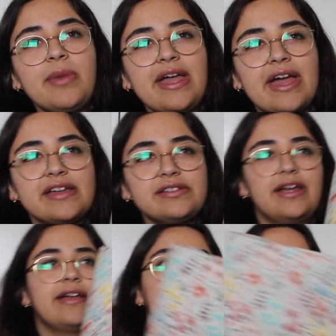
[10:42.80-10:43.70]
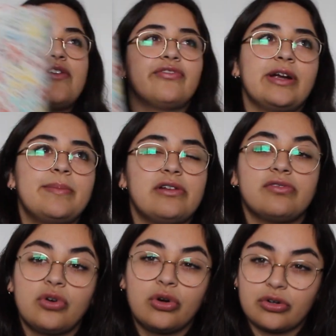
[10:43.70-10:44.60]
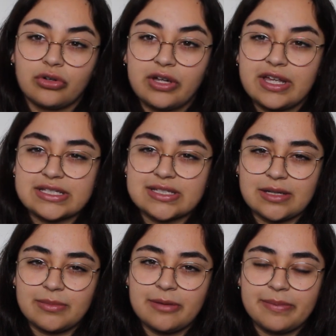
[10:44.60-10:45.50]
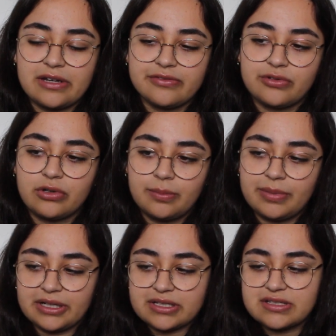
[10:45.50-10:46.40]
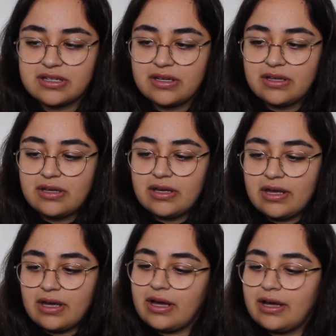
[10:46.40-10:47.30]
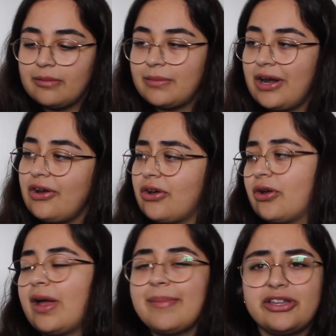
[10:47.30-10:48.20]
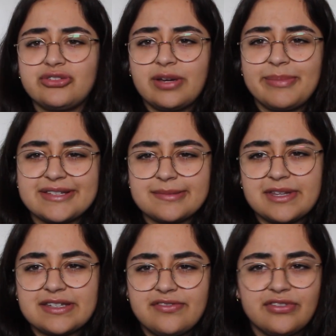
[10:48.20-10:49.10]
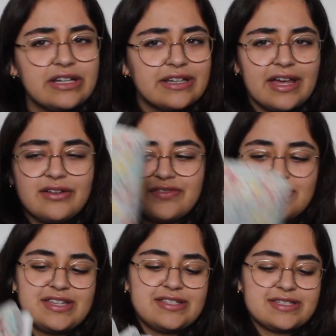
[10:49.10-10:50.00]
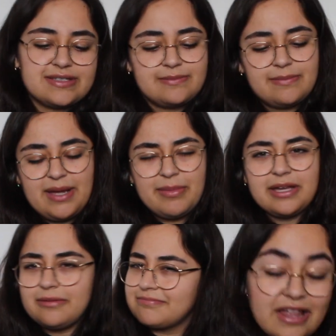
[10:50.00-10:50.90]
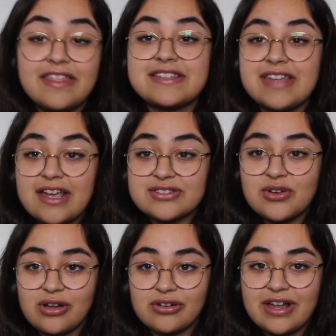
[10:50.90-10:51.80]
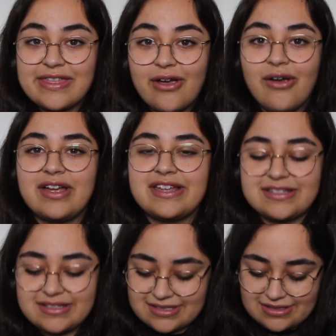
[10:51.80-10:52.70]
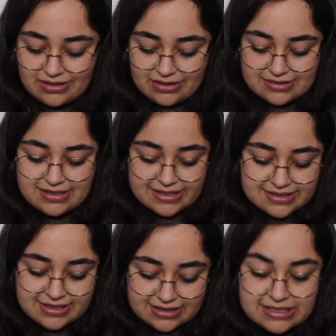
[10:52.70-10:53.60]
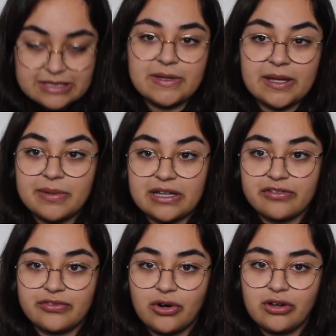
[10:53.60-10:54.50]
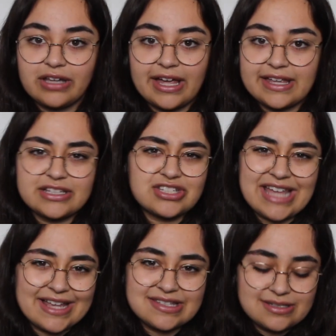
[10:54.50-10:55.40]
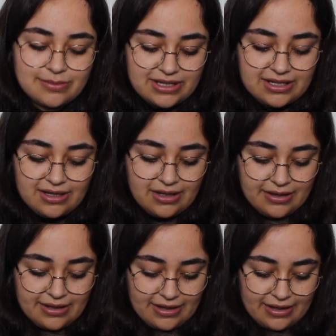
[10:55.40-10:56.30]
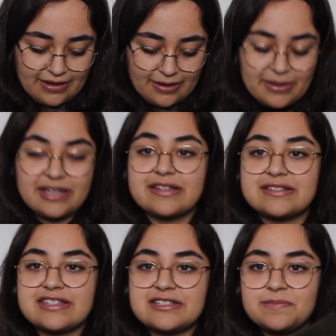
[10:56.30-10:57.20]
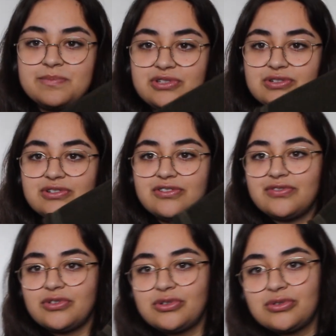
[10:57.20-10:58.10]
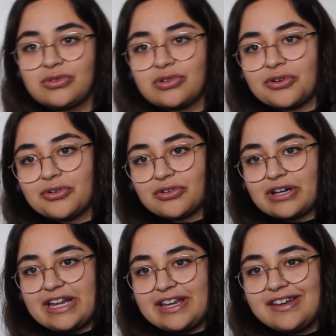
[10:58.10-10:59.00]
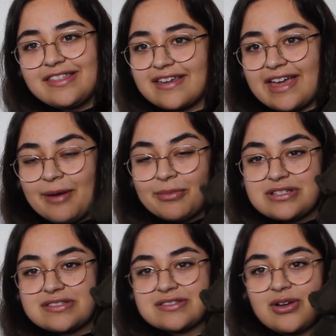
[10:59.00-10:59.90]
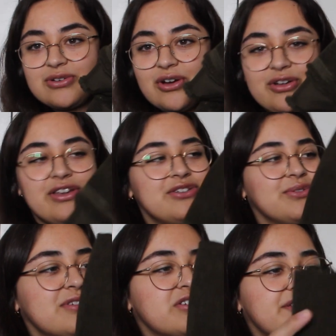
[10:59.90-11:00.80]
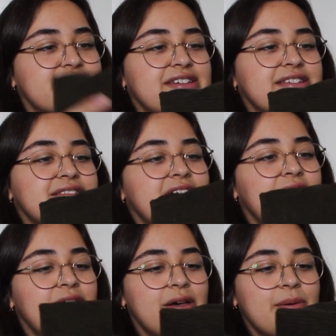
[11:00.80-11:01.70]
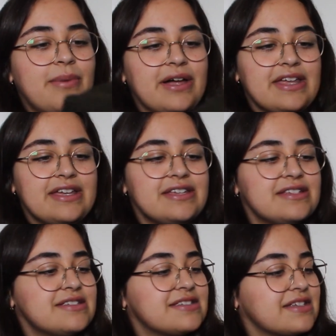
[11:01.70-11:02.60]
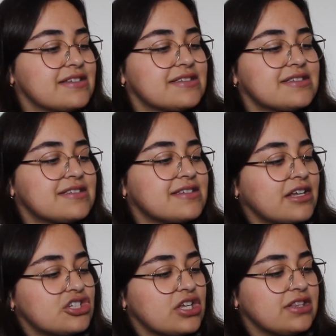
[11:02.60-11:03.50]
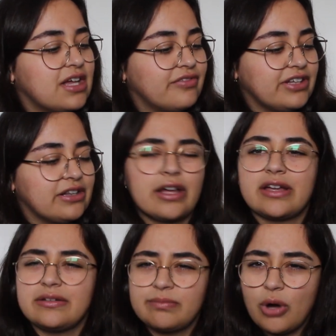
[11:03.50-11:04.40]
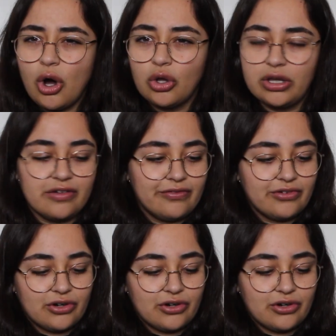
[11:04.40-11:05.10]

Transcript: my head, like every bit of corduroy is going to be a pinafore, but I don't know. I might try and make something different out of this, maybe. This next corduroy though is destined to be a pinafore, like it just has to be. It is this beautiful green. The camera's so not going to it justice, but it is such a lovely like olive